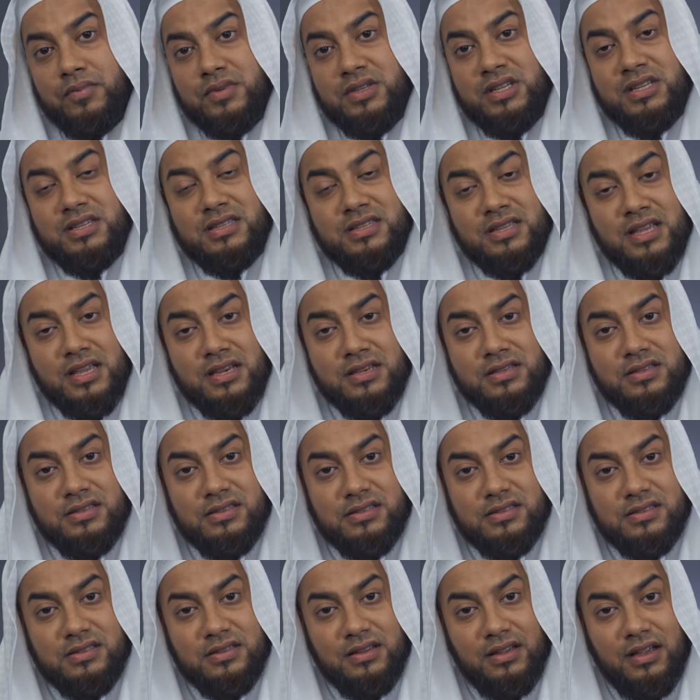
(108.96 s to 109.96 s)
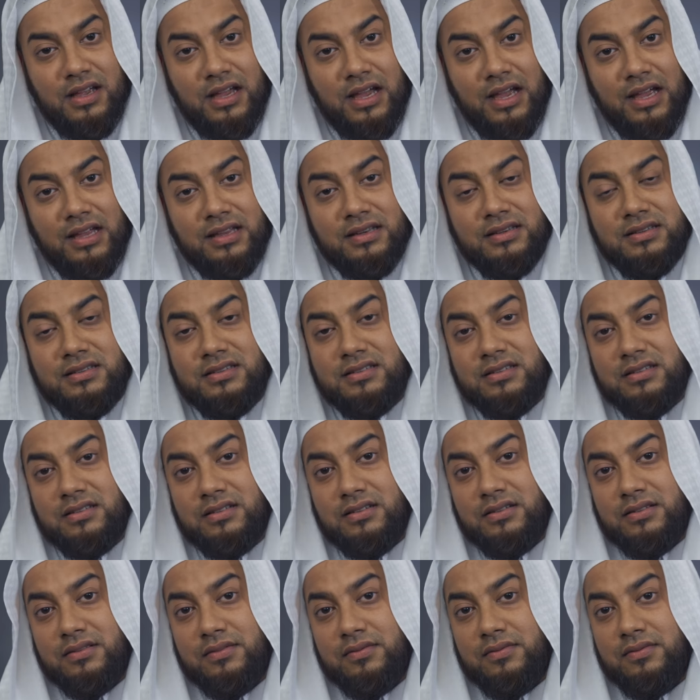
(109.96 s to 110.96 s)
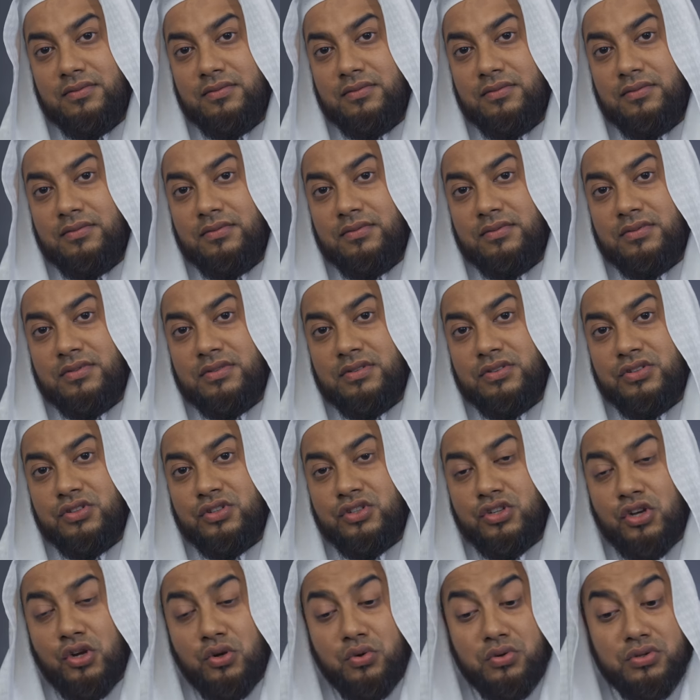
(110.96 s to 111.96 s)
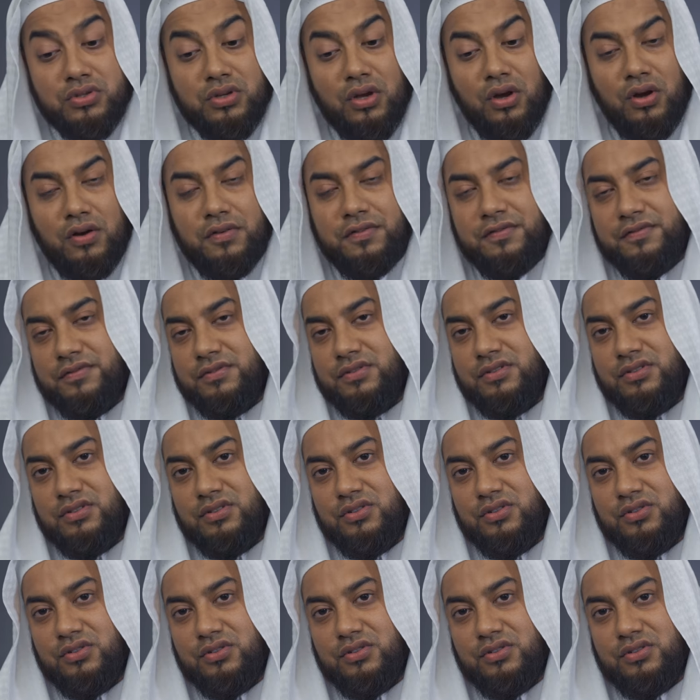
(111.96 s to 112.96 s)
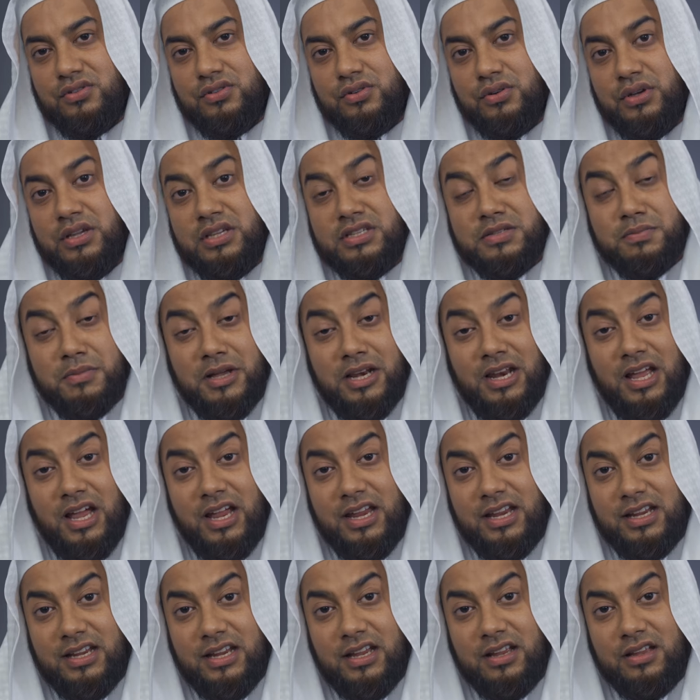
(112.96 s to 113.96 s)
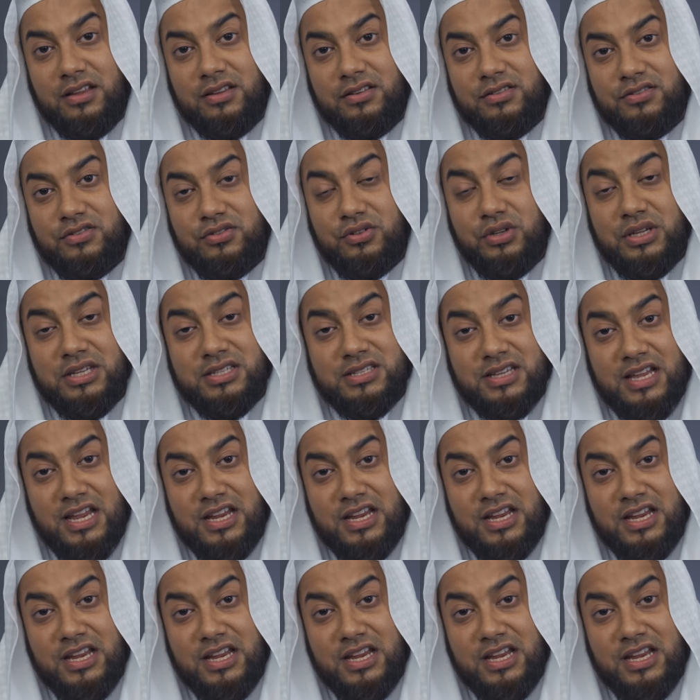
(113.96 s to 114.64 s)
descends and shows off to his malaika, to his